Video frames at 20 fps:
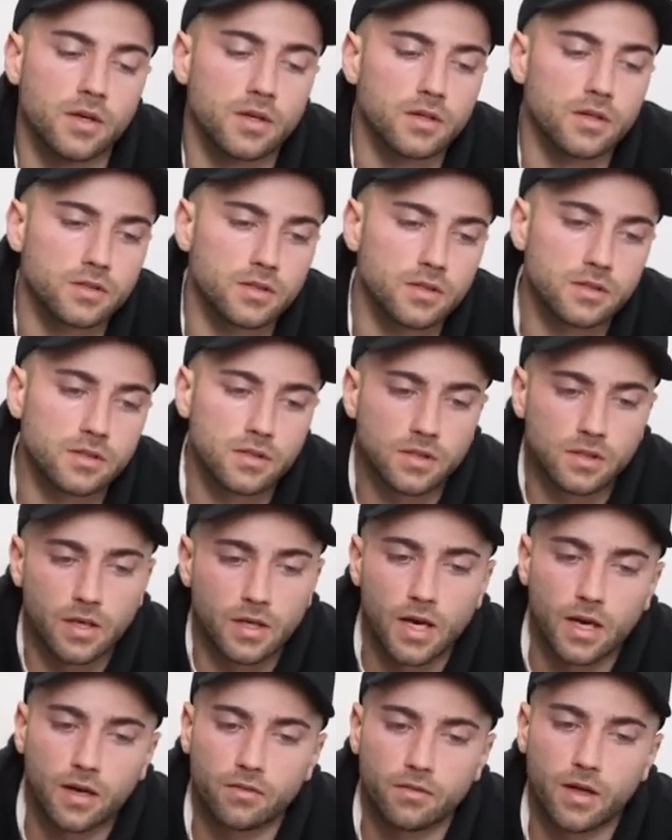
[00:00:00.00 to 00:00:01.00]
Since the
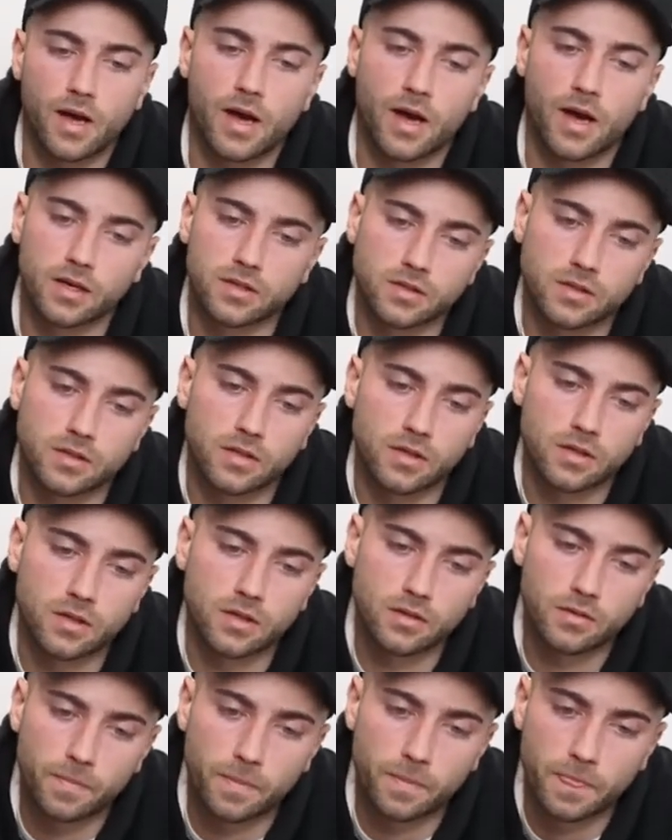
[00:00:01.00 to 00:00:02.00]
day of the accident,
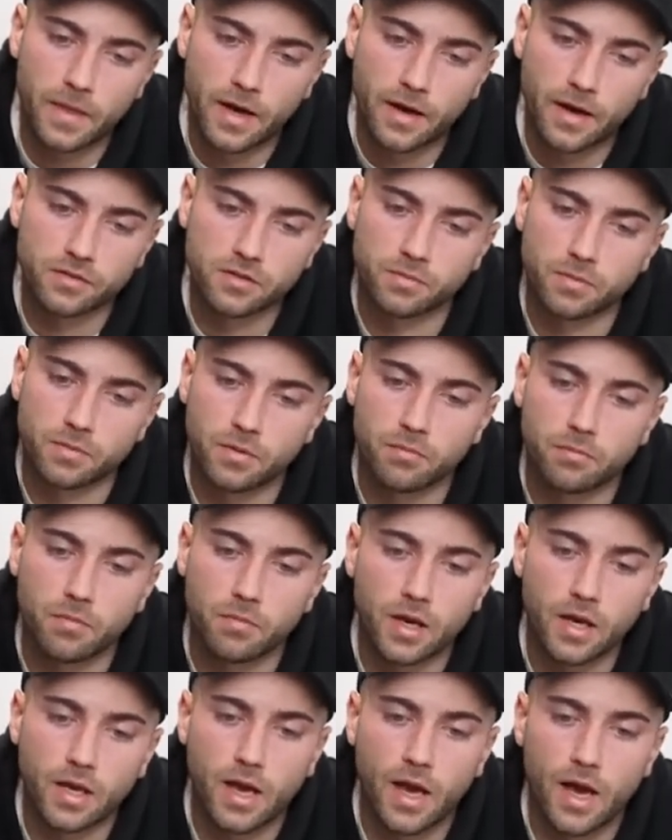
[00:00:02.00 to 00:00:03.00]
I have spent
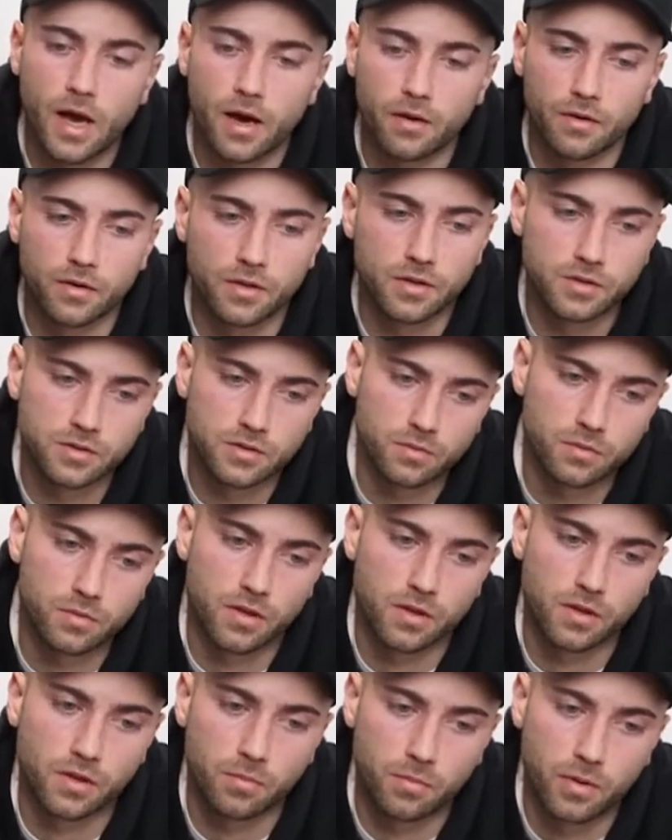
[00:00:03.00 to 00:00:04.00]
many hours with
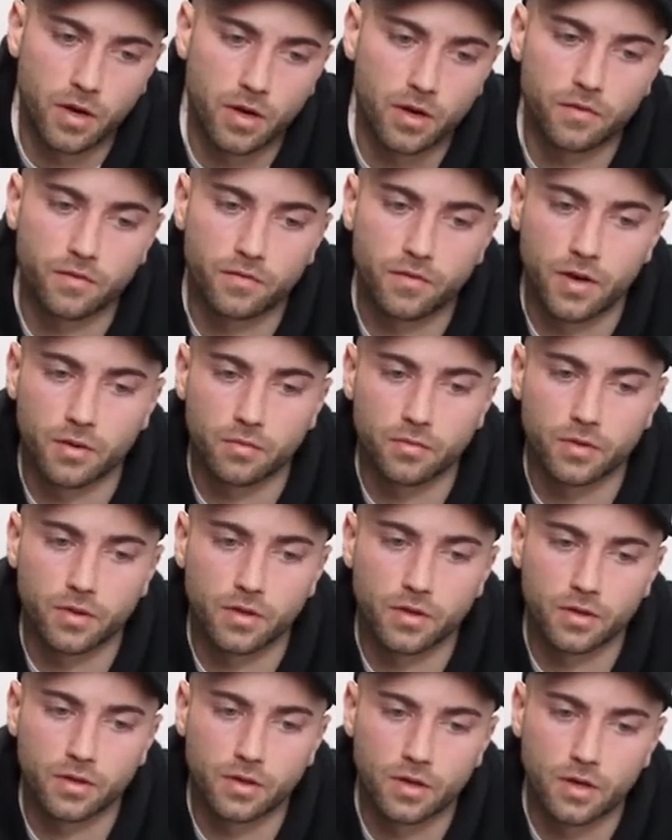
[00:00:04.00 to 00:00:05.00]
the LeBerry
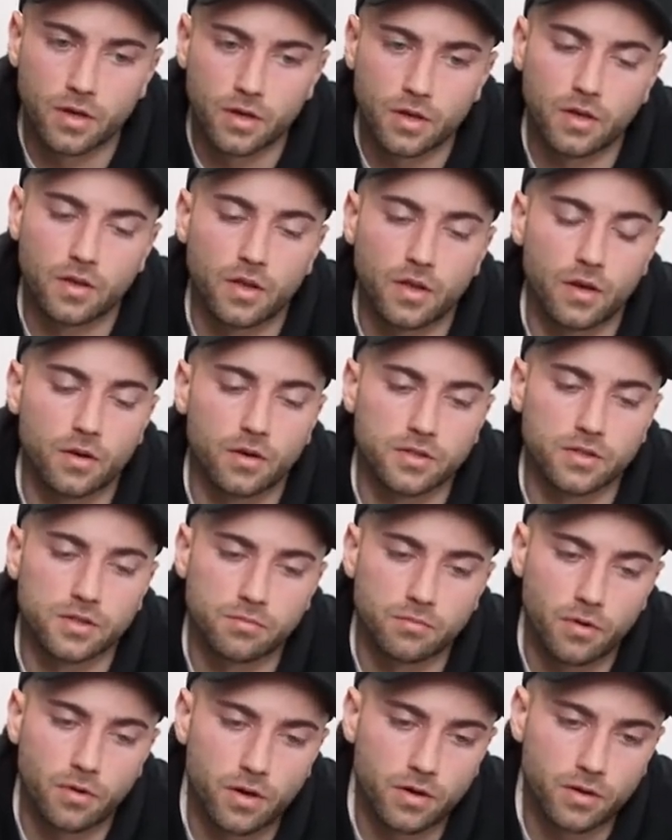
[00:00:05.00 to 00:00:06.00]
family, and they are a
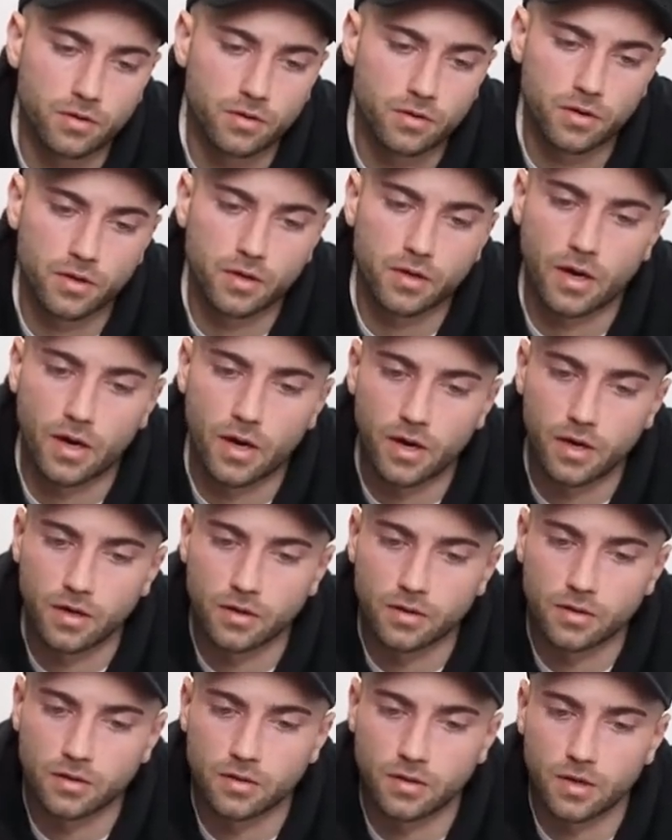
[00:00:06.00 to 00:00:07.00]
smart,
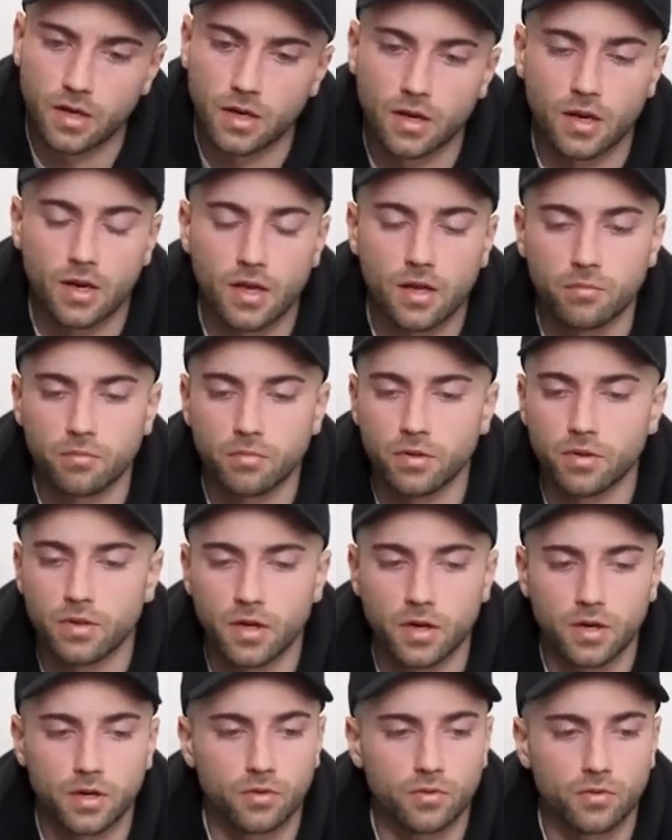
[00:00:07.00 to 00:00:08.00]
kind, and an
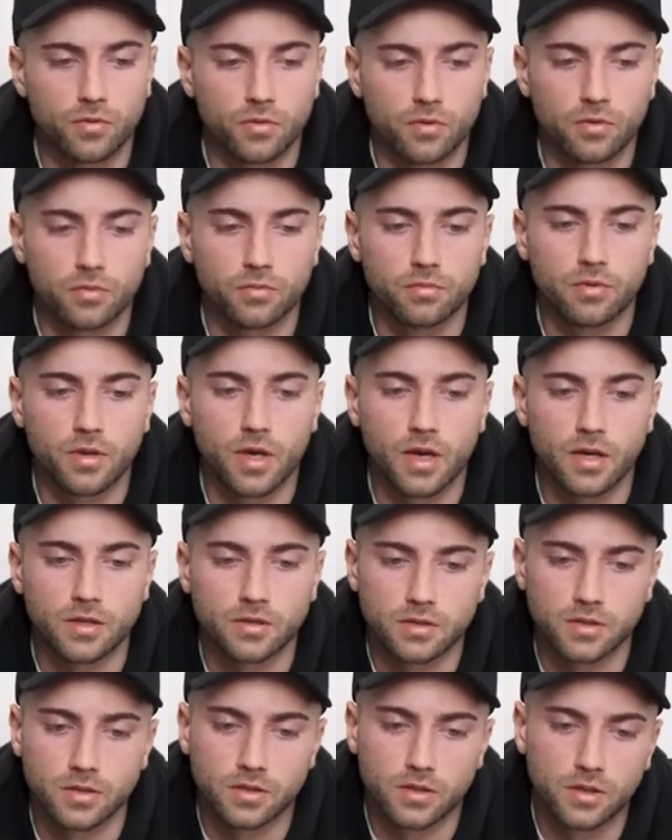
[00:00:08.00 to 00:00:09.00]
empathetic group that has
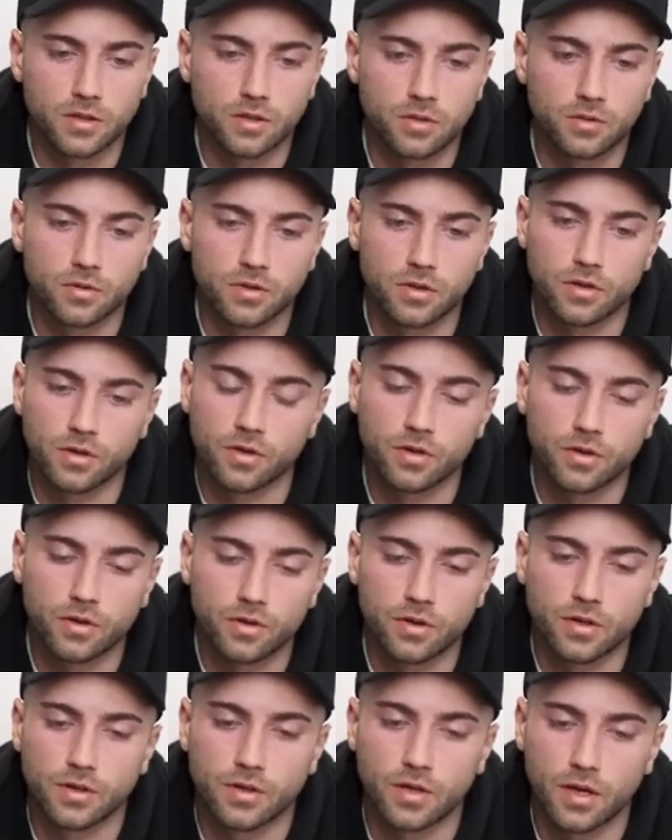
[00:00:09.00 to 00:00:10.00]
to deal with an
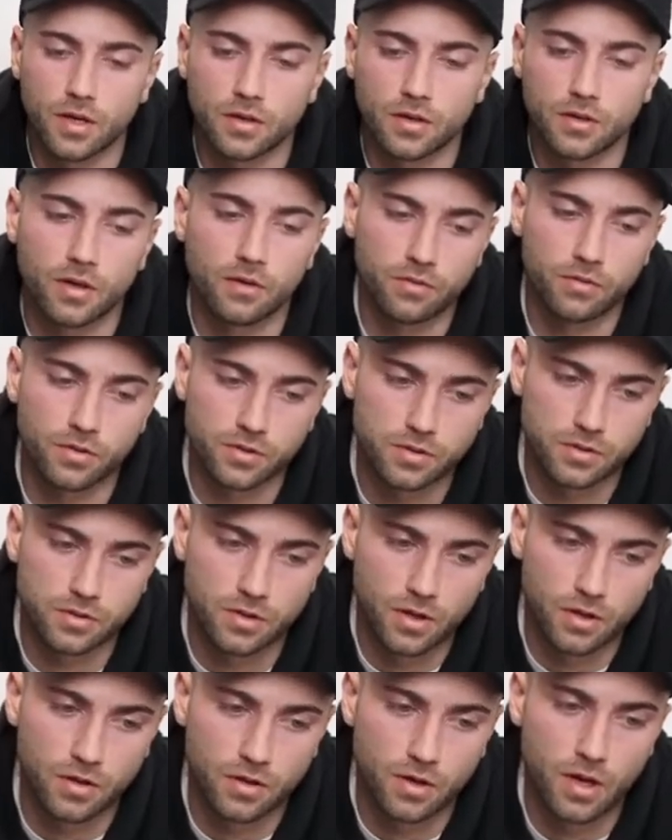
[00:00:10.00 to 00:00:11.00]
early death of their
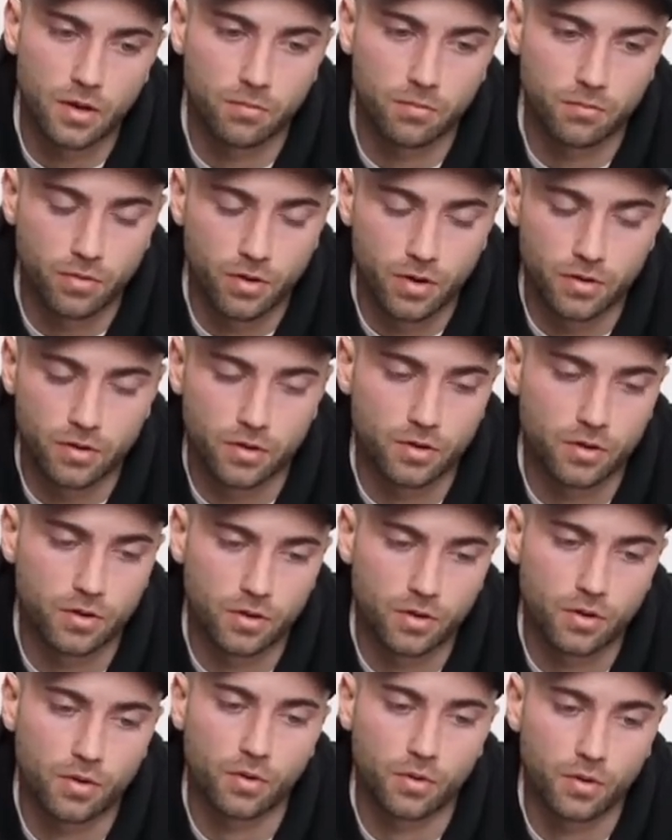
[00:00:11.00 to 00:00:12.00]
son and brother,
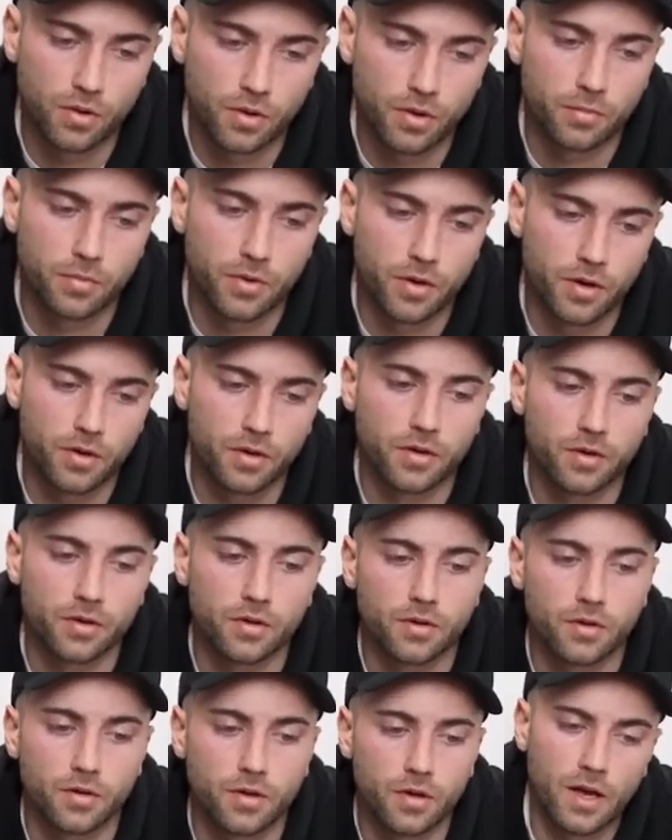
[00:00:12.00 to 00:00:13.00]
Corey LeBerry.
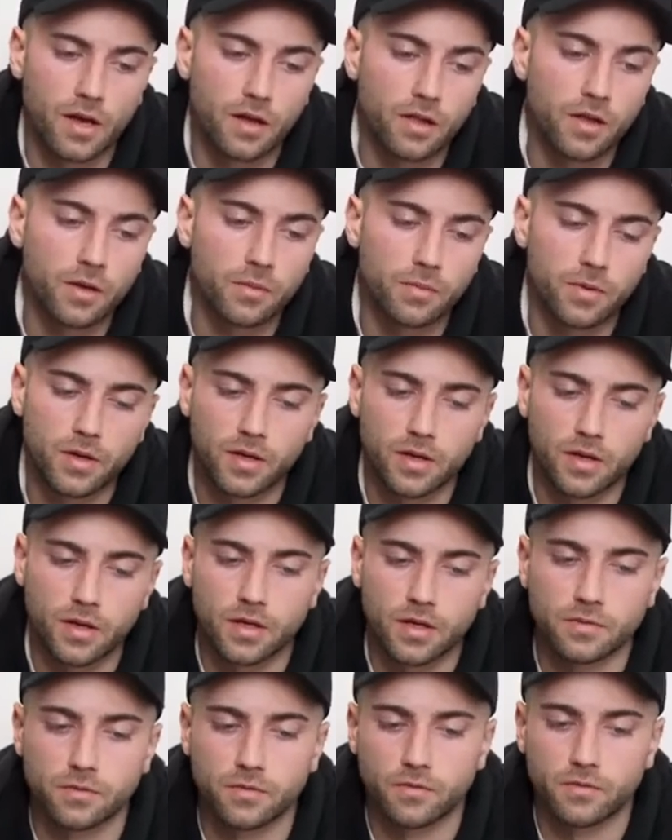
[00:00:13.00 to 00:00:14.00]
LAPD
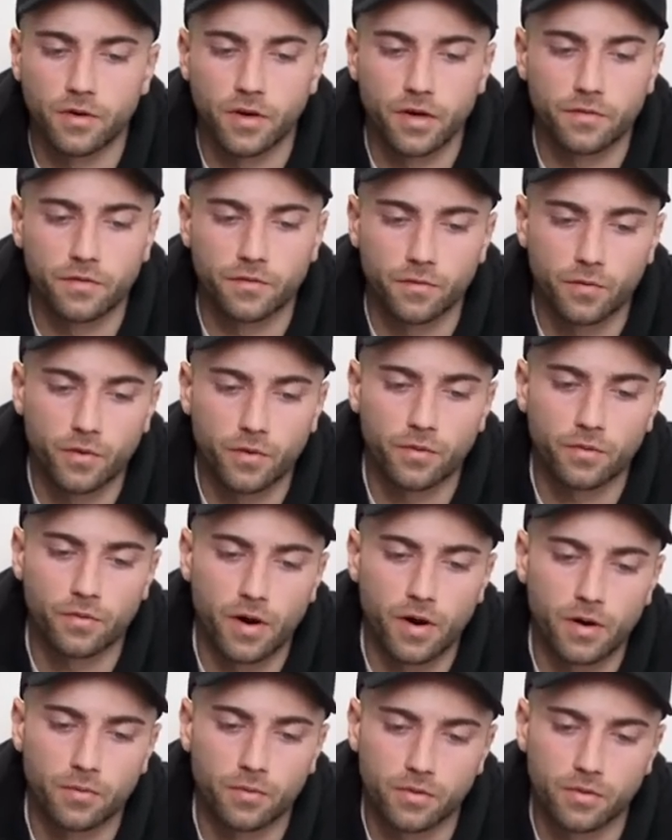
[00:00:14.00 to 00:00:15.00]
has been very
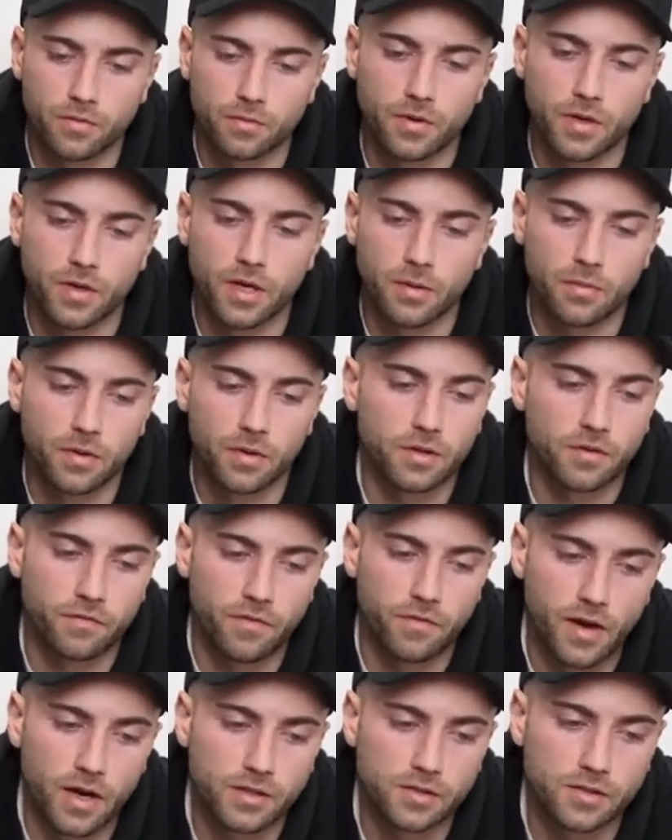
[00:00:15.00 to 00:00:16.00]
forthright with me about the
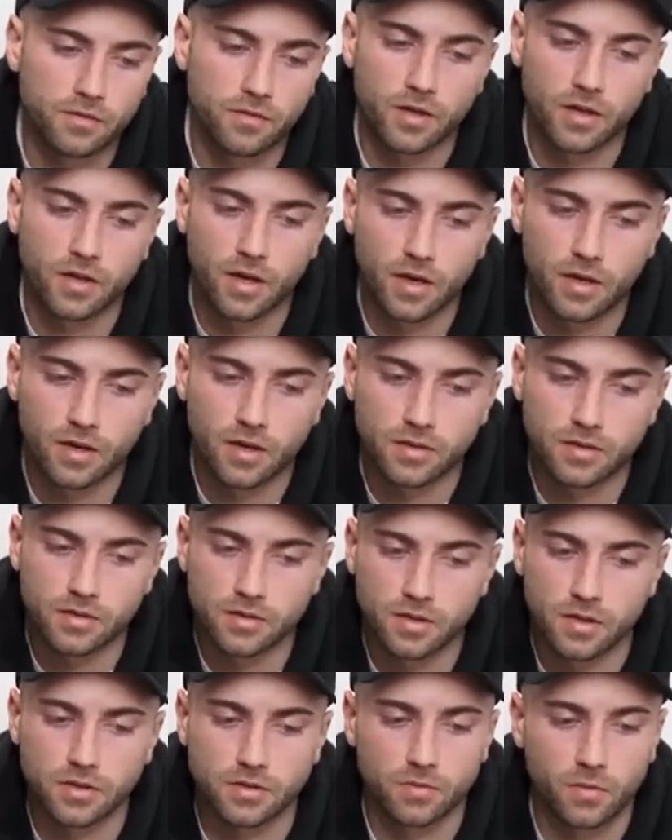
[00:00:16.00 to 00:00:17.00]
facts of the case,
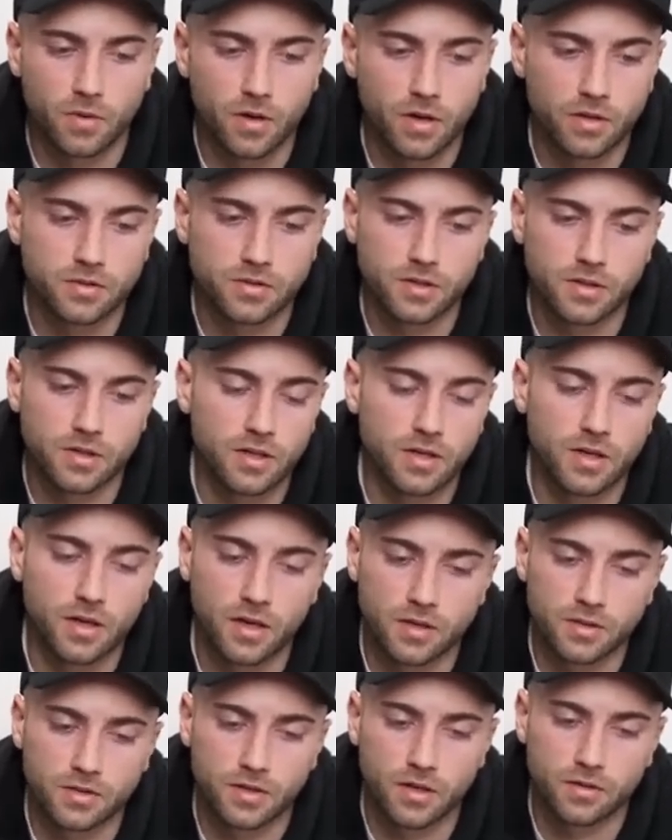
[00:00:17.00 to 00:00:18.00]
as well as the
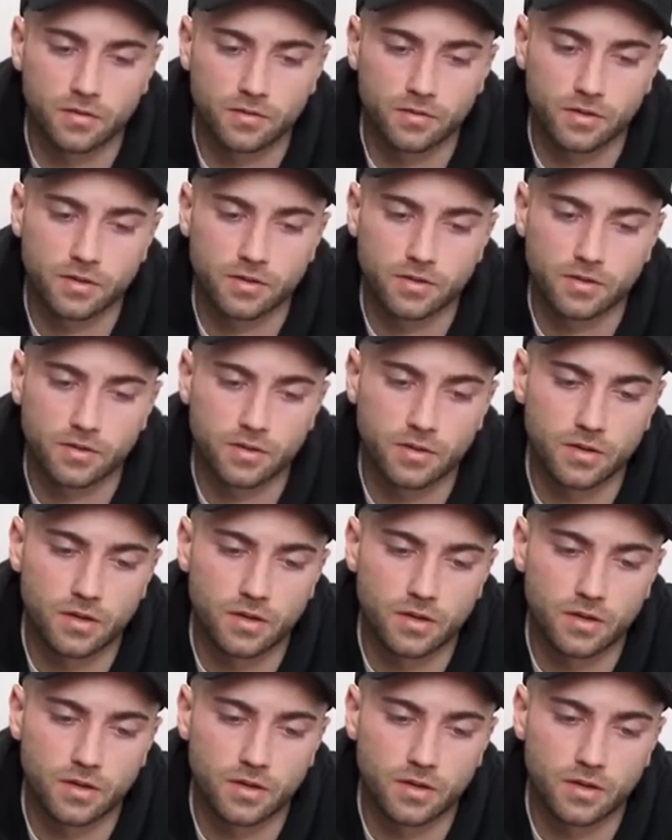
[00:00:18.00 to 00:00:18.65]
DA's office.